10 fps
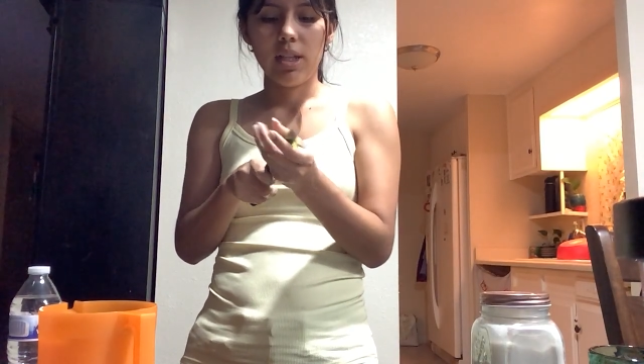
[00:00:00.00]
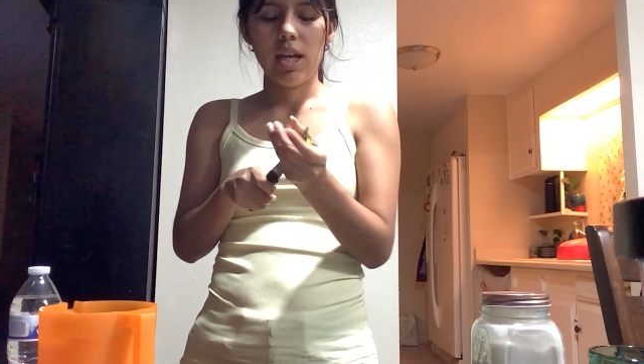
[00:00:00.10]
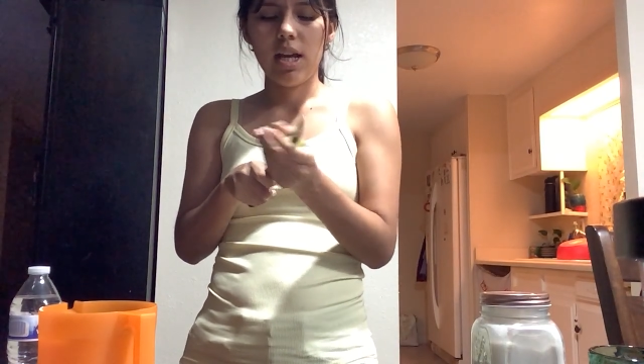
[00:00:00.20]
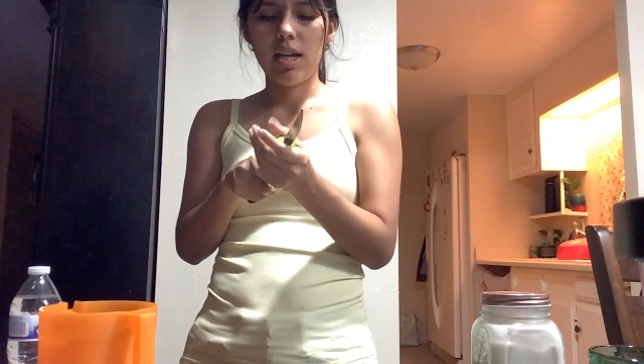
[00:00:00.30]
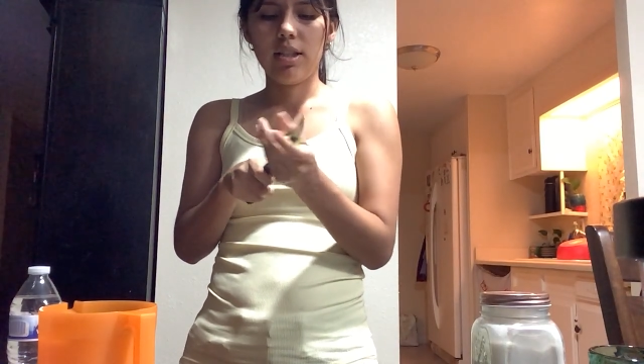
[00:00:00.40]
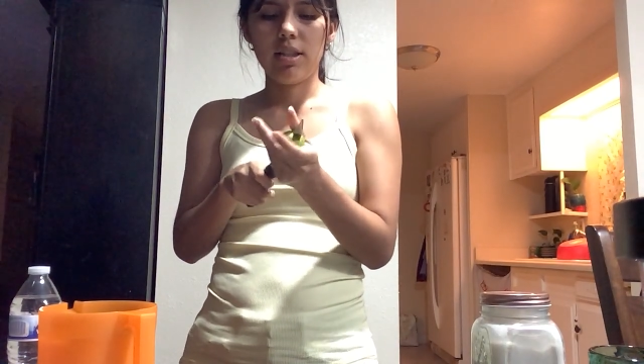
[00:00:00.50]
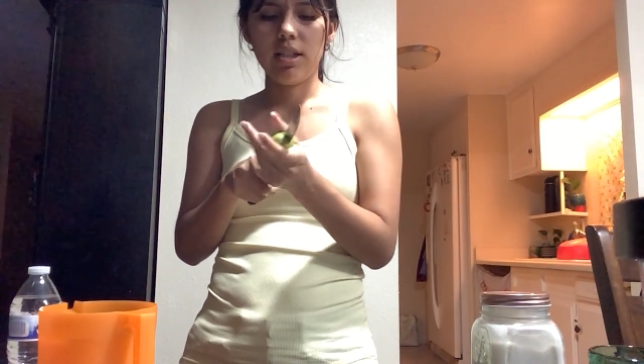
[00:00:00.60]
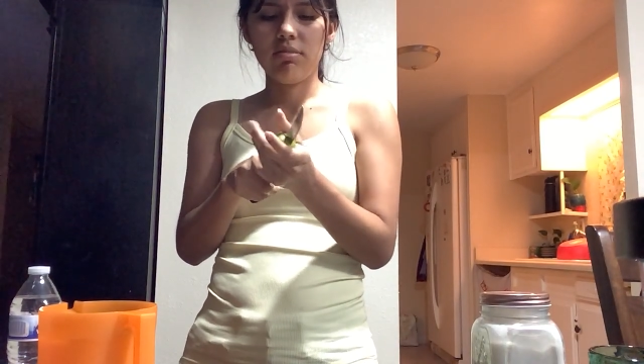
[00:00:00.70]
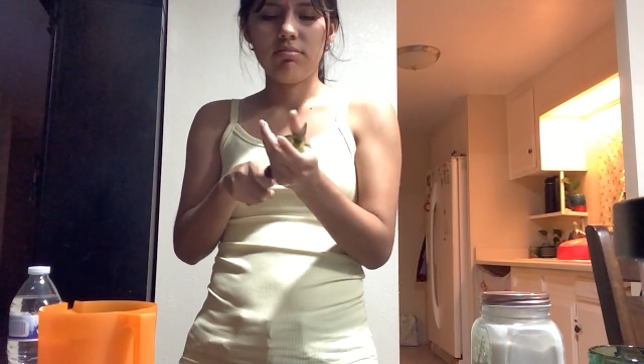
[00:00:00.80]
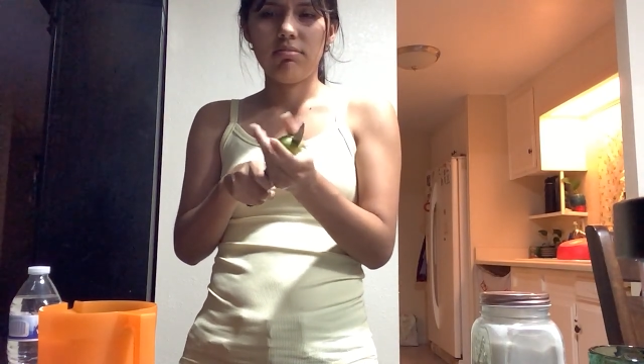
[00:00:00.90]
And
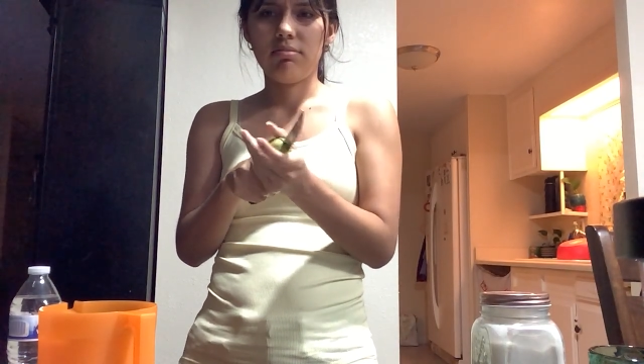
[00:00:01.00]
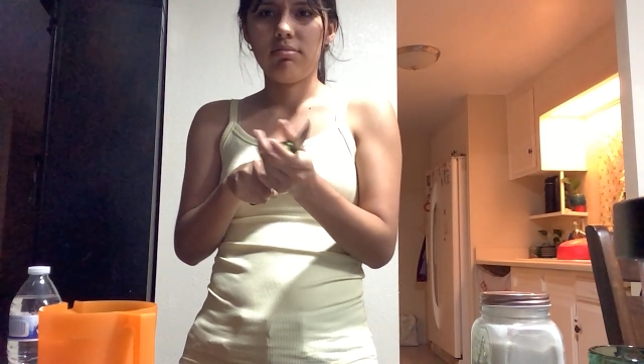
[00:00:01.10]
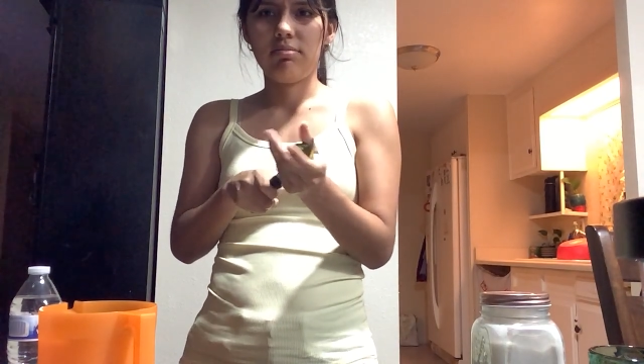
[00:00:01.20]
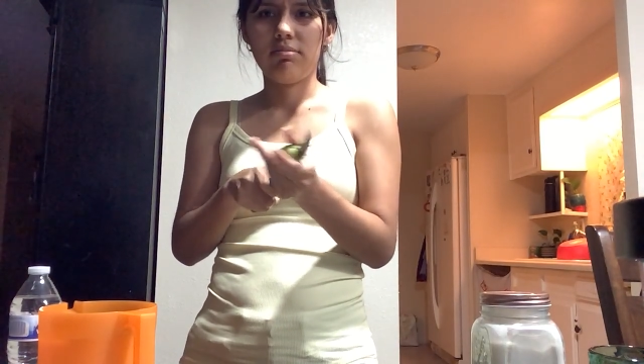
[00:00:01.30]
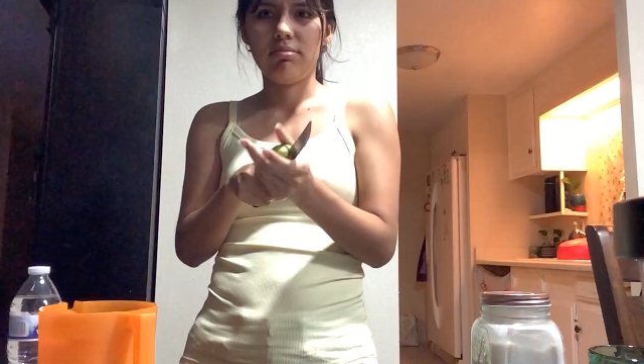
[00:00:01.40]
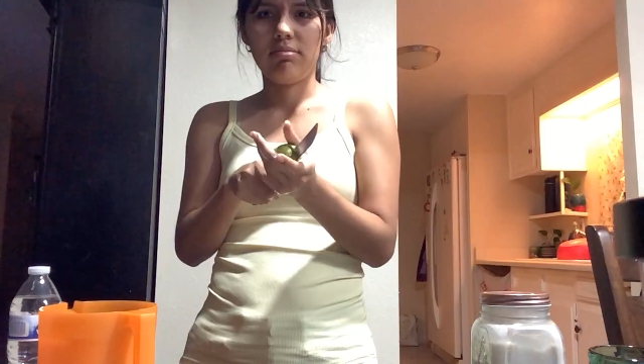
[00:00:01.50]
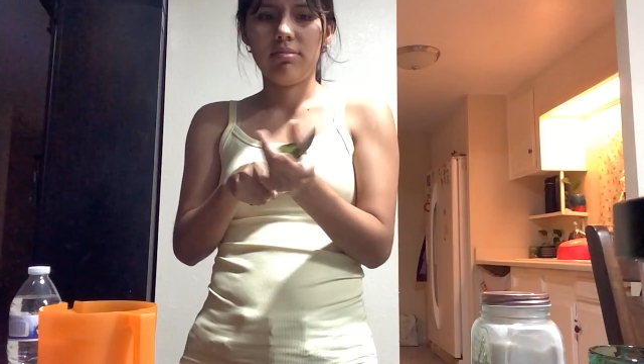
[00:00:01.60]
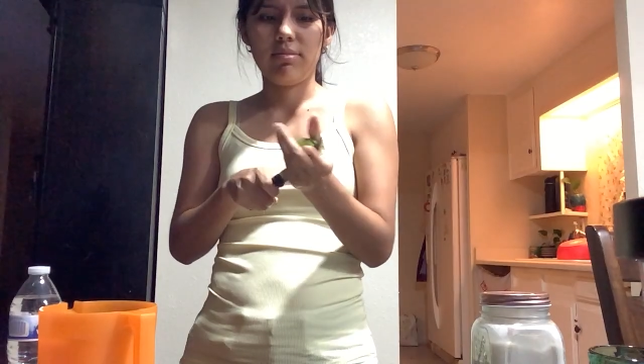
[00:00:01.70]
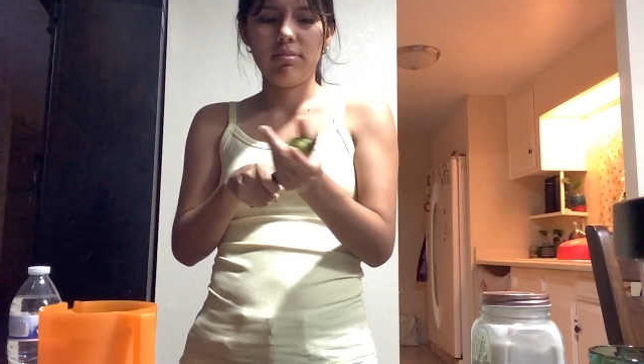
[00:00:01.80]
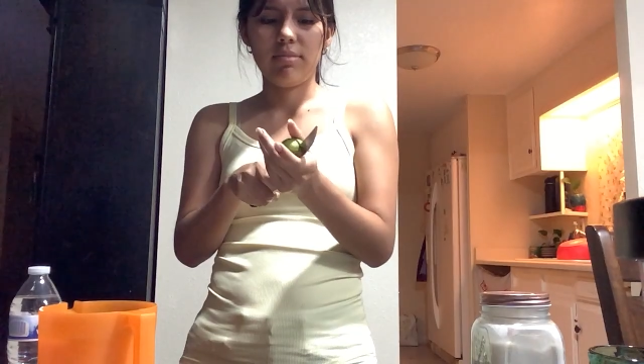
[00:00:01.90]
they
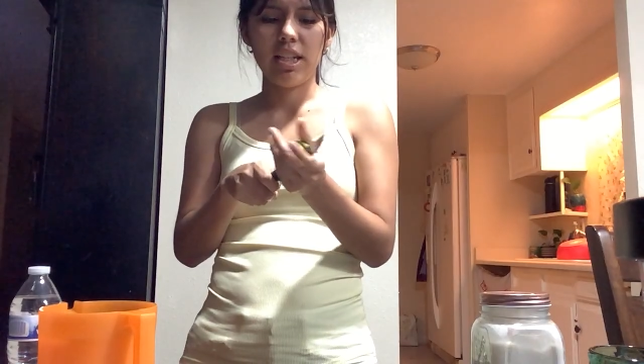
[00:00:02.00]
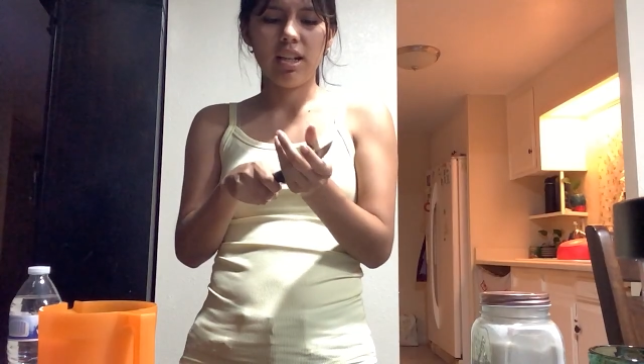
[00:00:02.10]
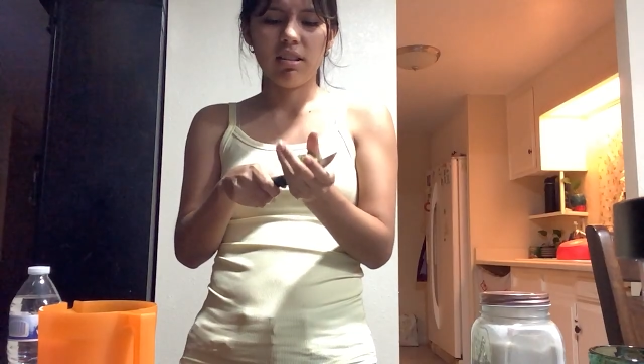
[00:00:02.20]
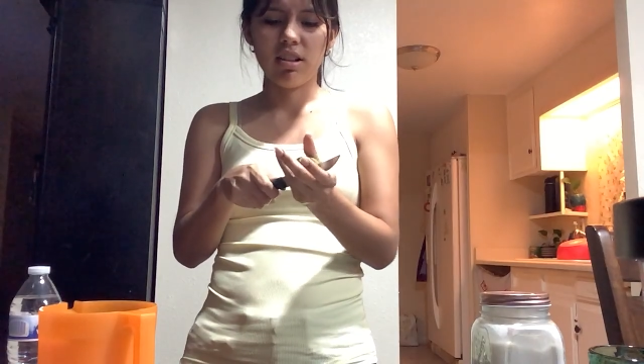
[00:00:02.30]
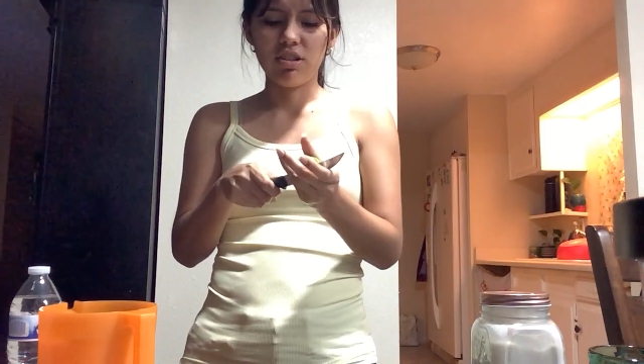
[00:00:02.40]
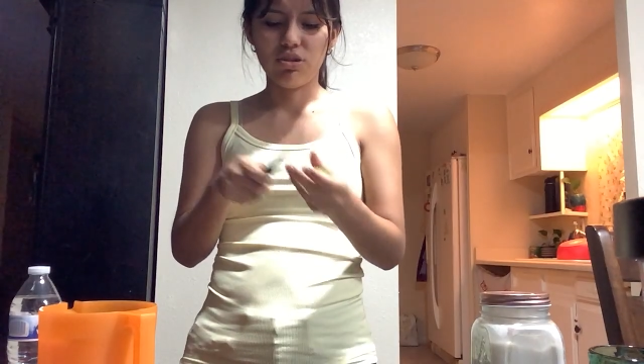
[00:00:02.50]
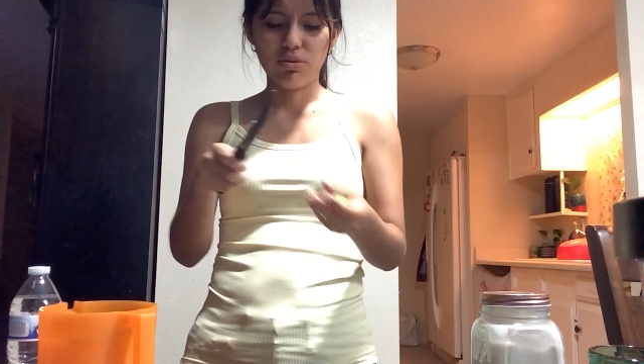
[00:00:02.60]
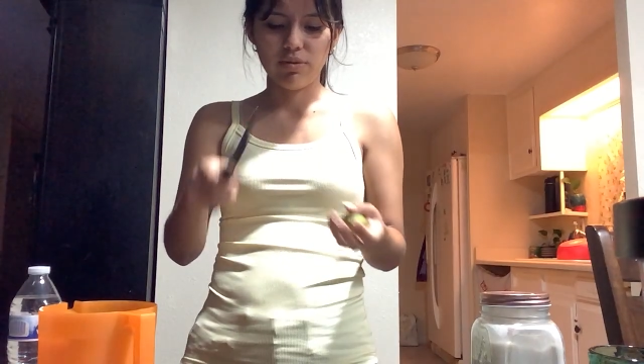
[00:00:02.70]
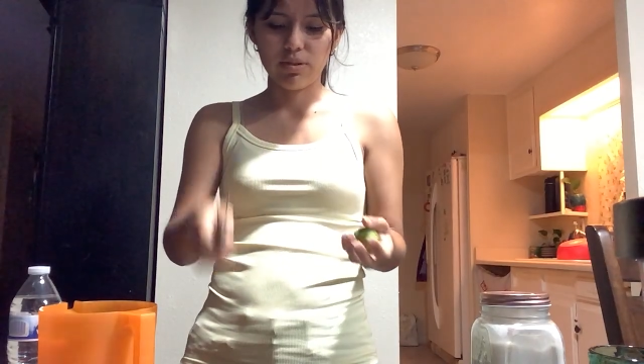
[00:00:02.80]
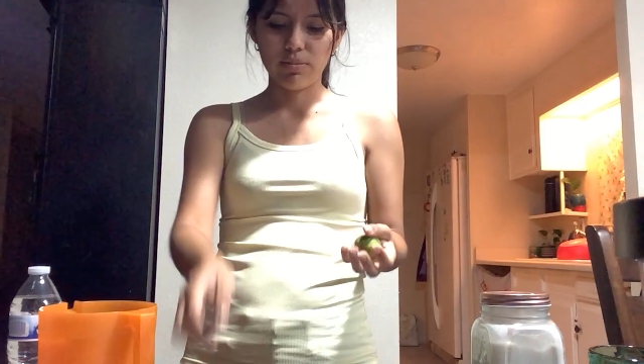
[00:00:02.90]
get a lot of juice
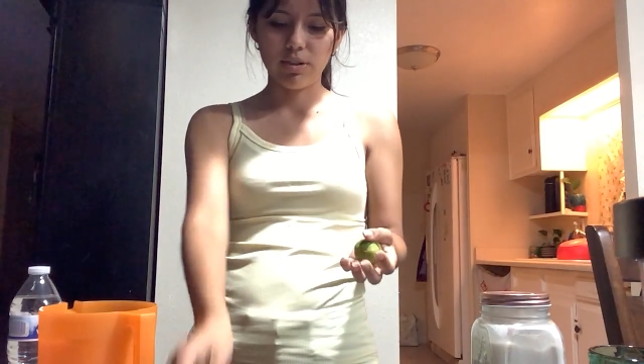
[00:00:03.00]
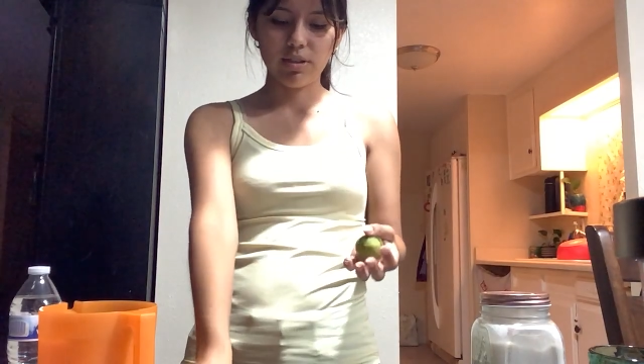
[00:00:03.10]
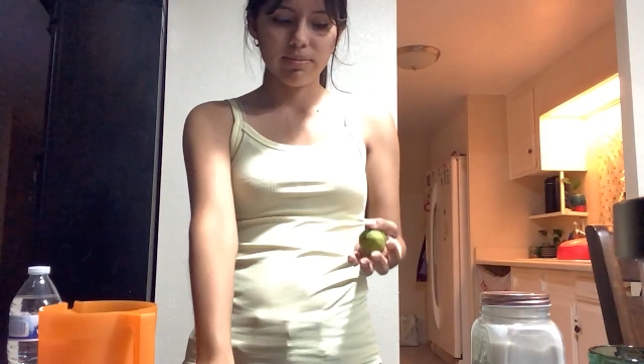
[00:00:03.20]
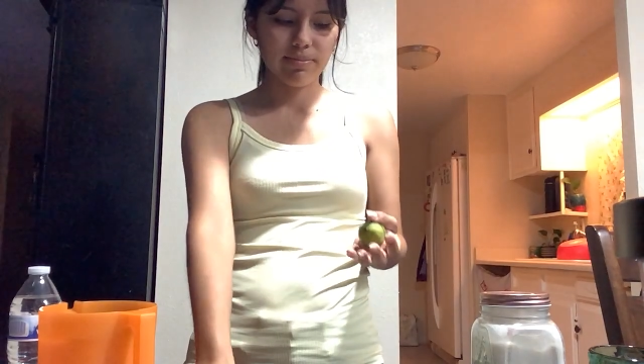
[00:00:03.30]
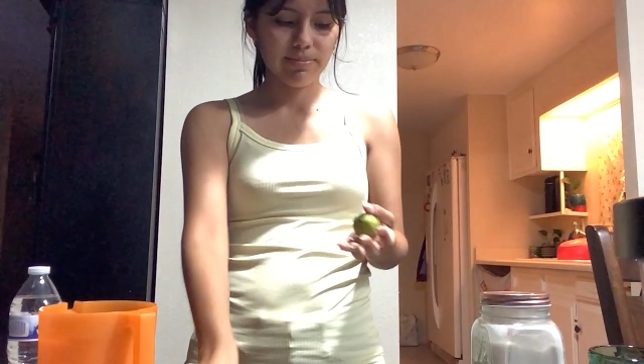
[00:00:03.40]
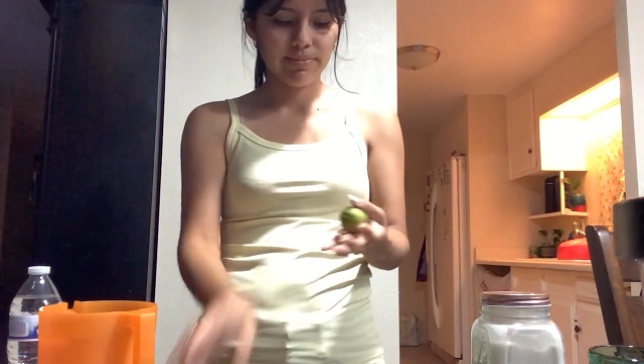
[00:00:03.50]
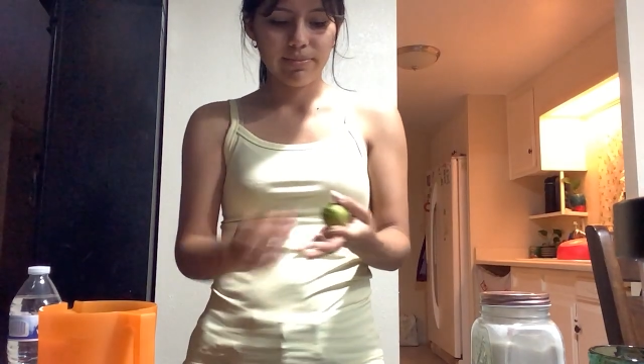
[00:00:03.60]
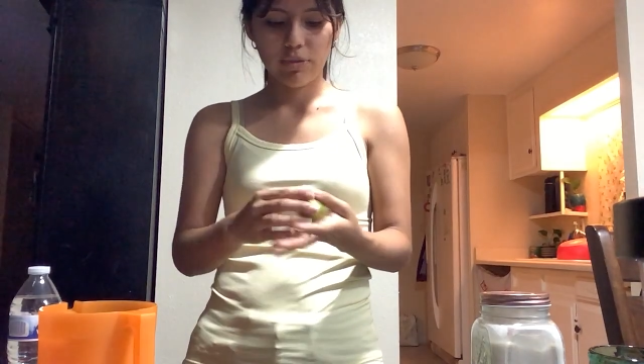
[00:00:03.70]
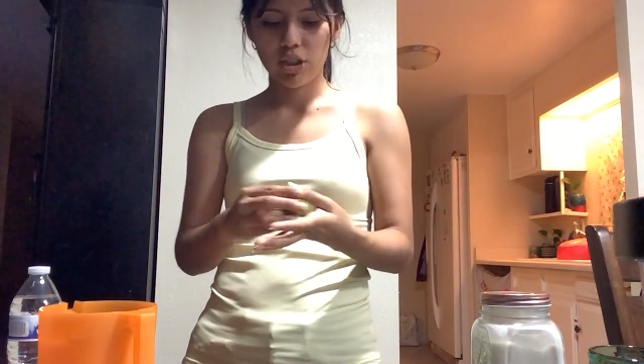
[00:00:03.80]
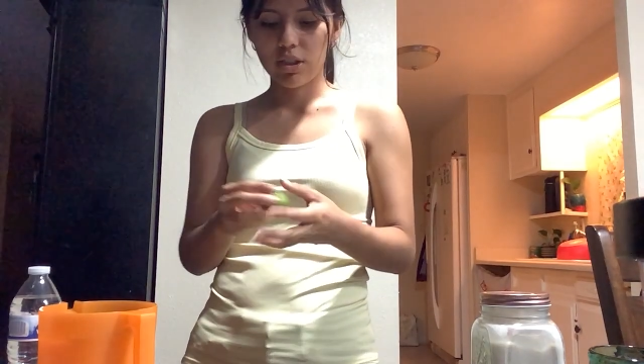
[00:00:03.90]
for some reason,
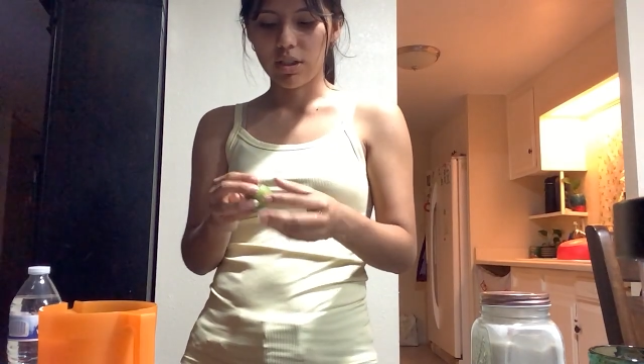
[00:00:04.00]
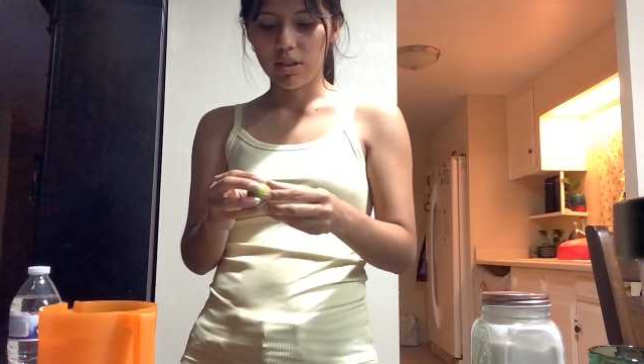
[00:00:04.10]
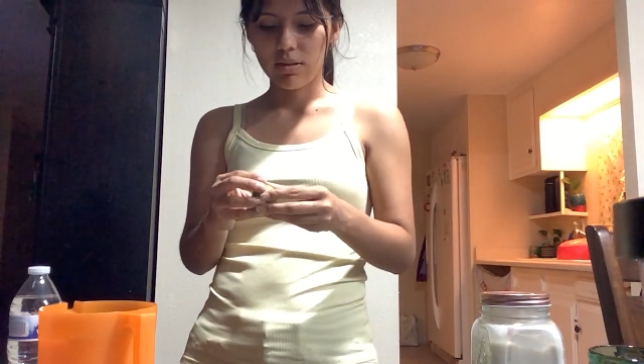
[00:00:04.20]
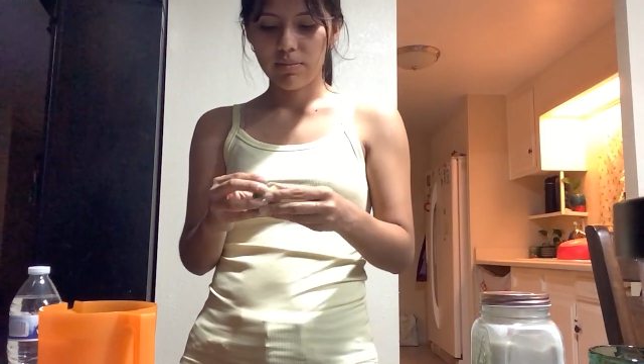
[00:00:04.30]
which is good.